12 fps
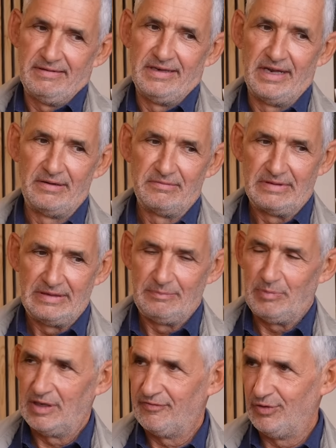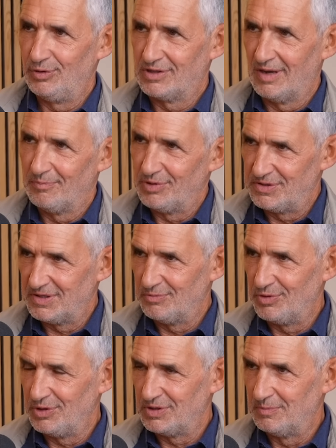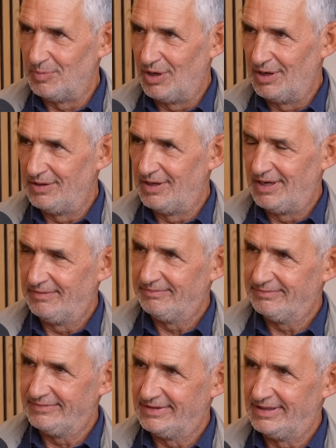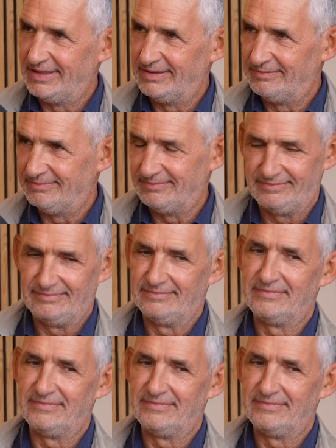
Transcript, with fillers: you know, big food companies that want you to buy their um,